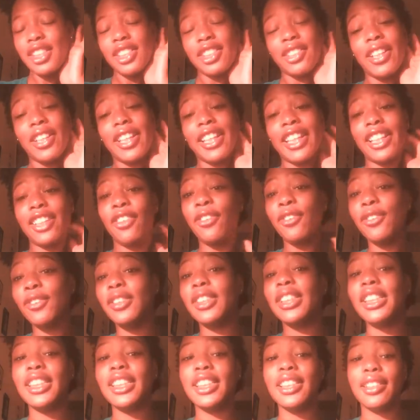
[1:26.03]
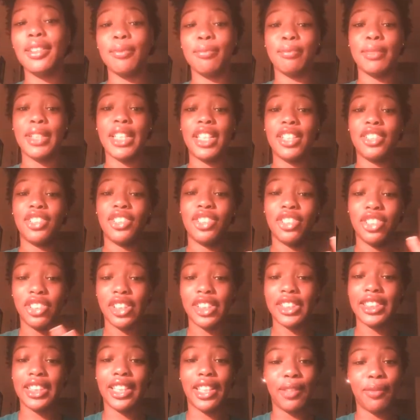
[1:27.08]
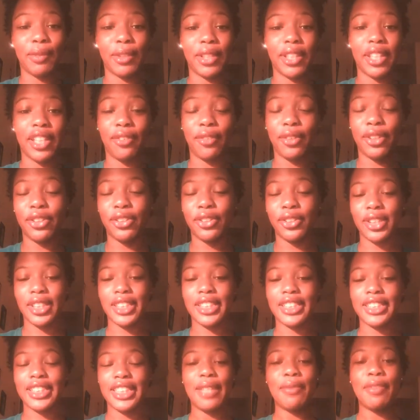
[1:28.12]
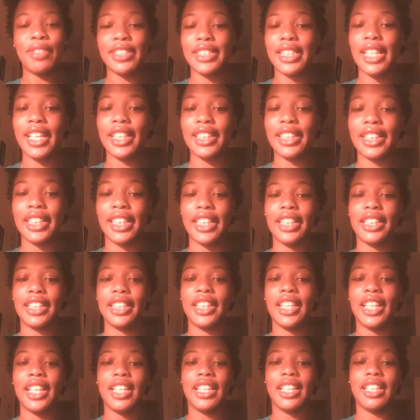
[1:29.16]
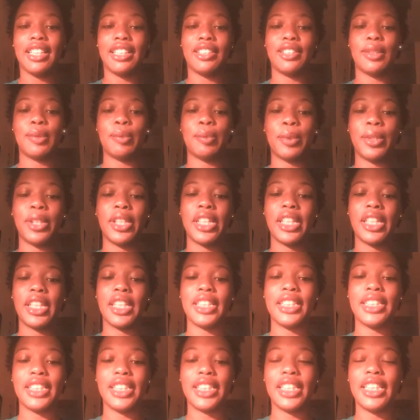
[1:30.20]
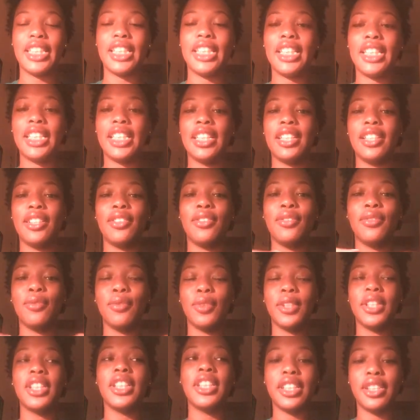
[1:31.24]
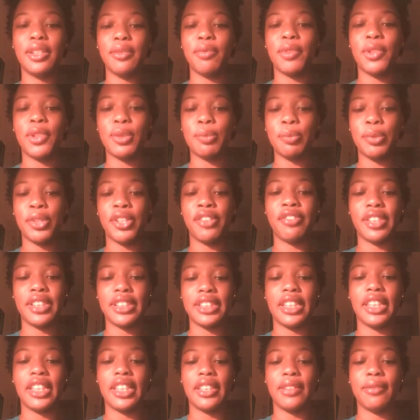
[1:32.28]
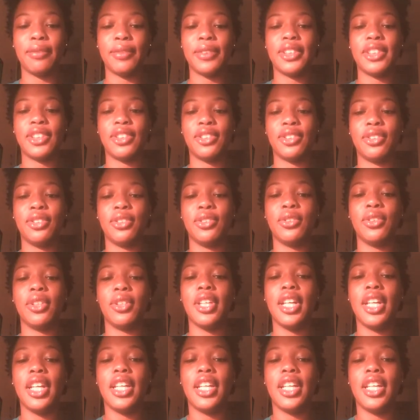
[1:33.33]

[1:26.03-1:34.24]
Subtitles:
So I can only imagine your excitement. I went through the same exact thing, and spring is the one of the most perfect times to